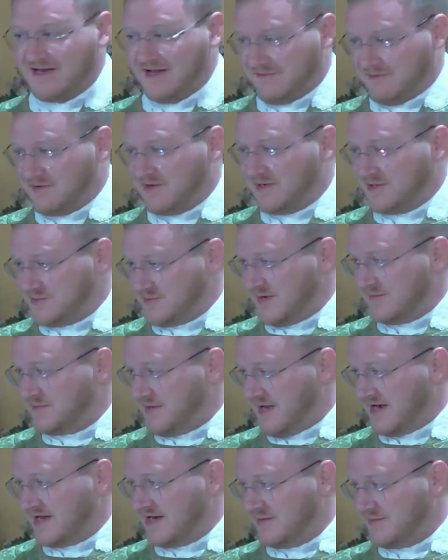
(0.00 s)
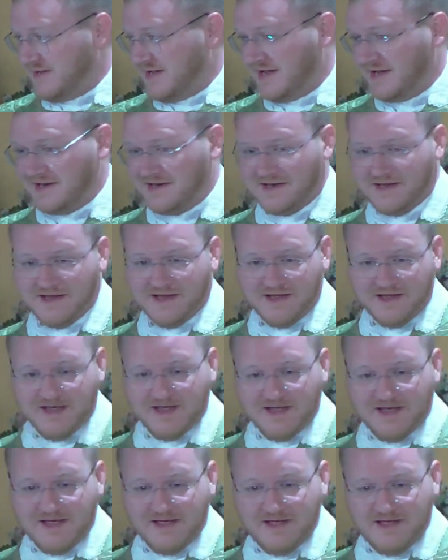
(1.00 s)
Everyone knows what I'm talking about.
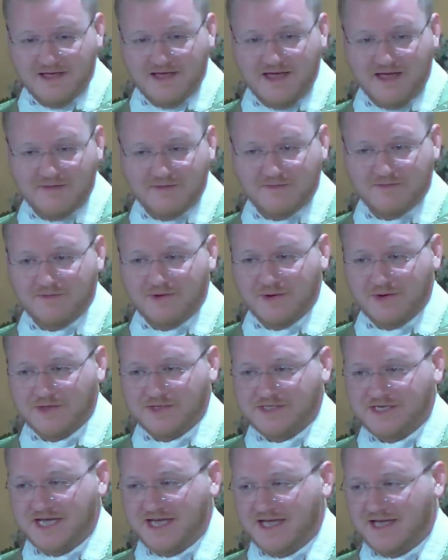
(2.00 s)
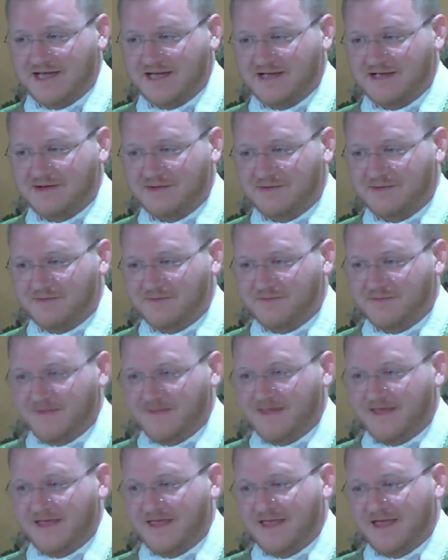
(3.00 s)
And we were saying
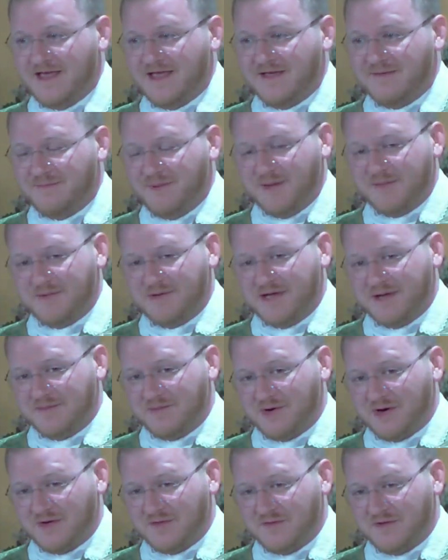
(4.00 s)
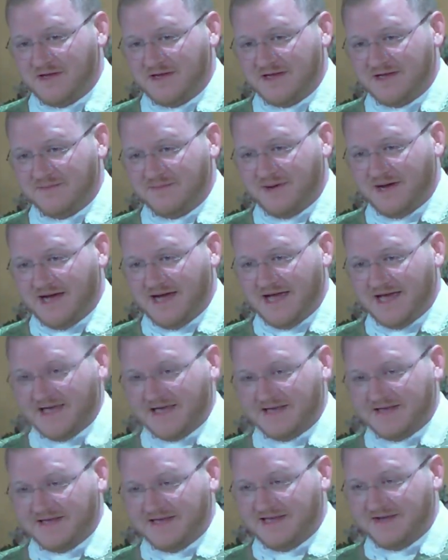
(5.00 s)
people get more offended
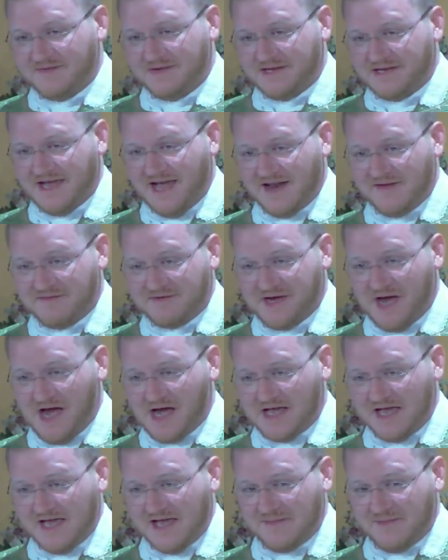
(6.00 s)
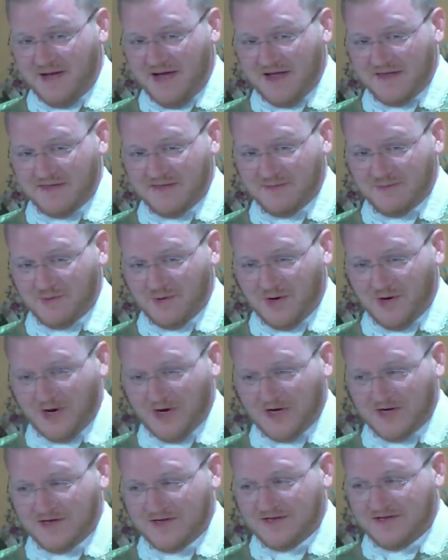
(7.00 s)
by even kind of talking about the
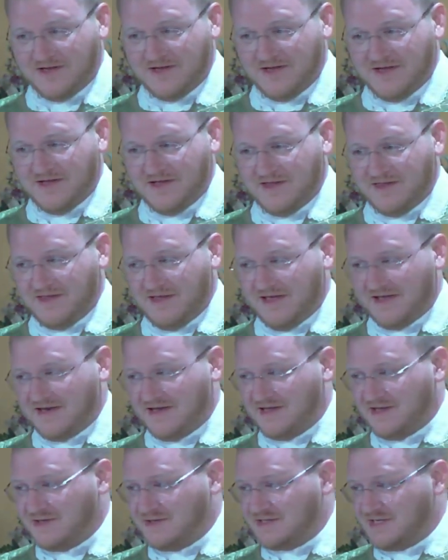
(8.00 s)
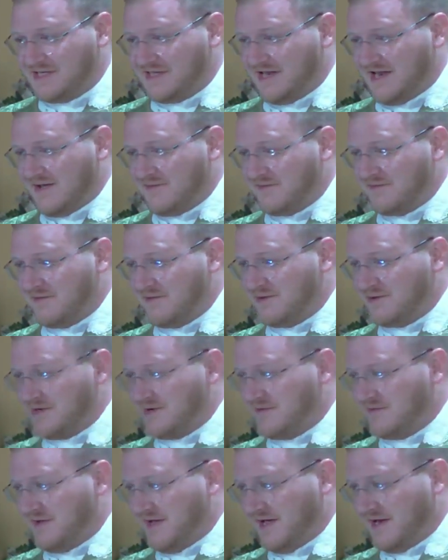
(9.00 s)
word than using the name of the Lord
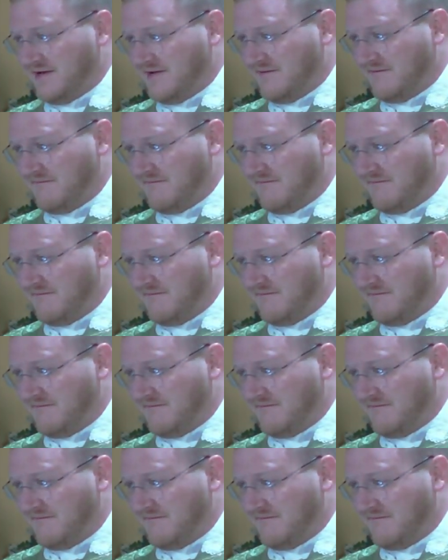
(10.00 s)
in vain.